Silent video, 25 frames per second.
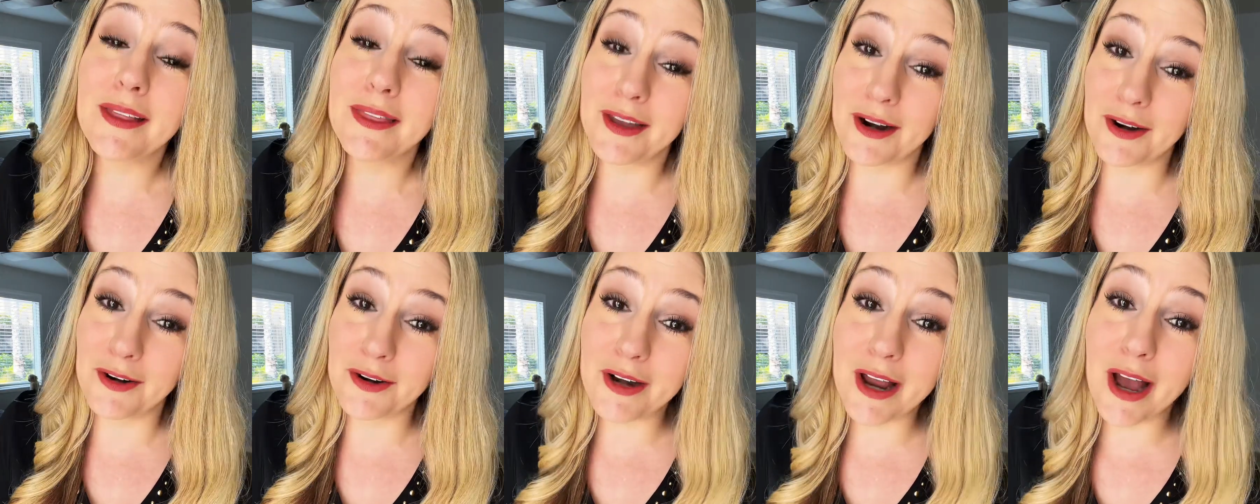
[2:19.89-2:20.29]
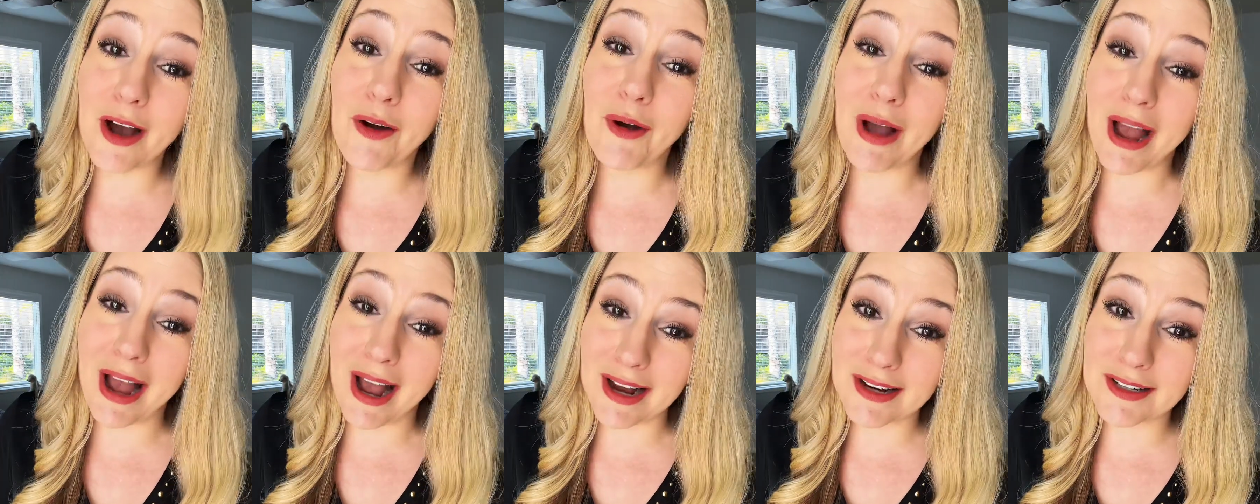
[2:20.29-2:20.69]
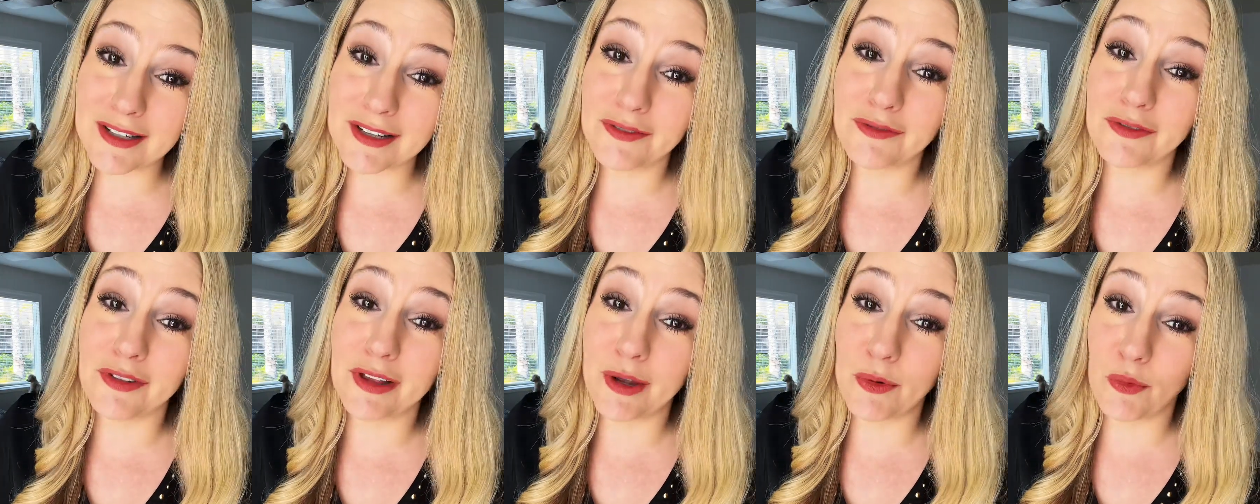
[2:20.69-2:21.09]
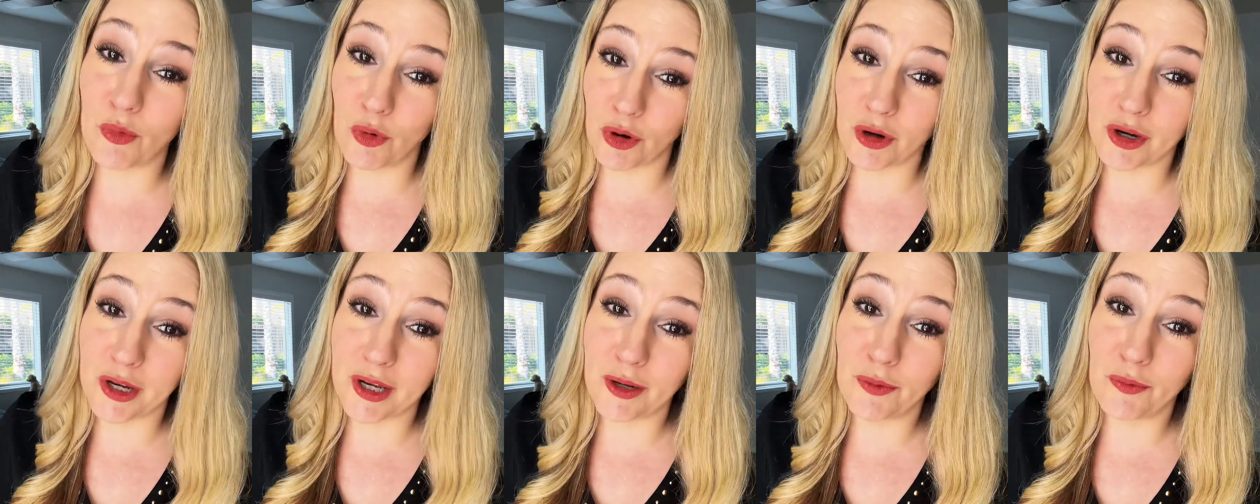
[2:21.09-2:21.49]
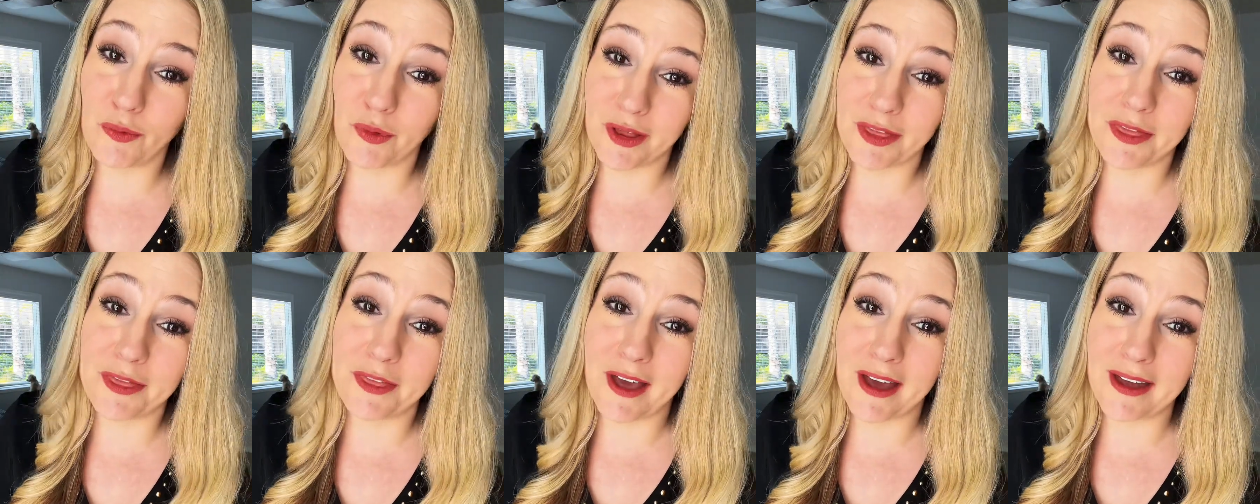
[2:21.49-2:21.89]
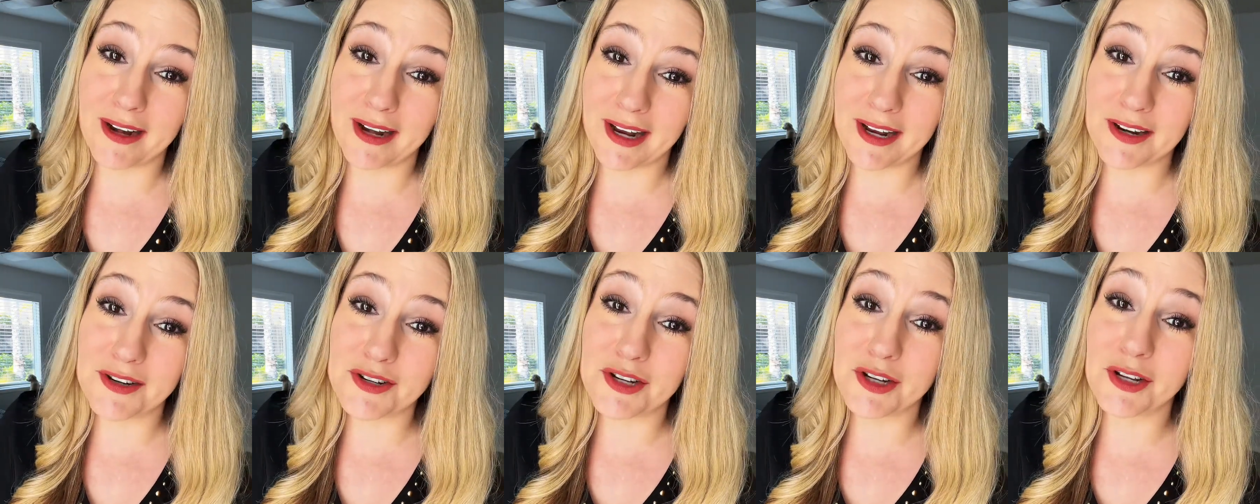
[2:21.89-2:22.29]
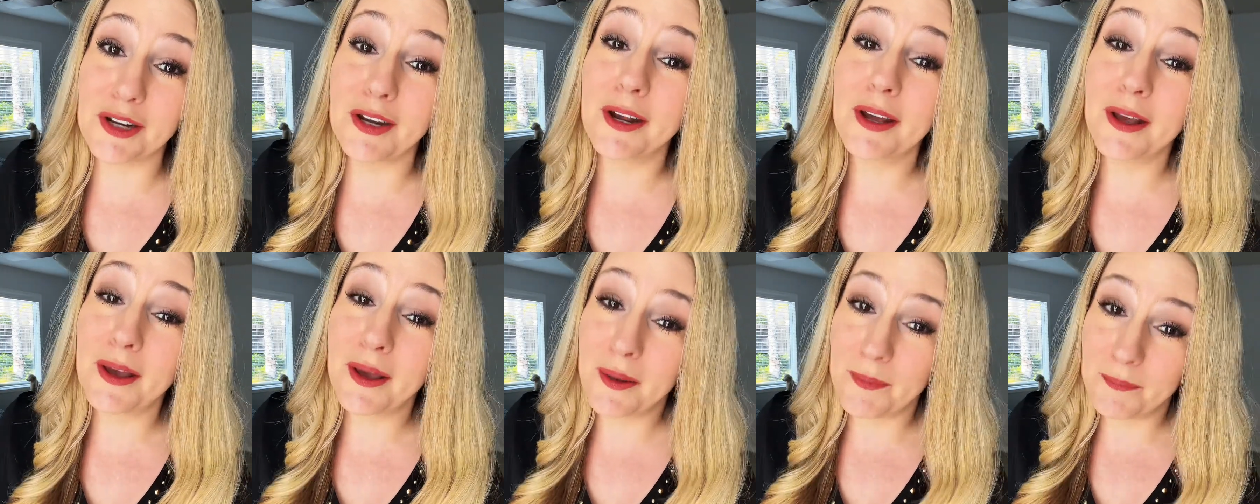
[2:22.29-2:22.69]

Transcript: They're now actively working with that agent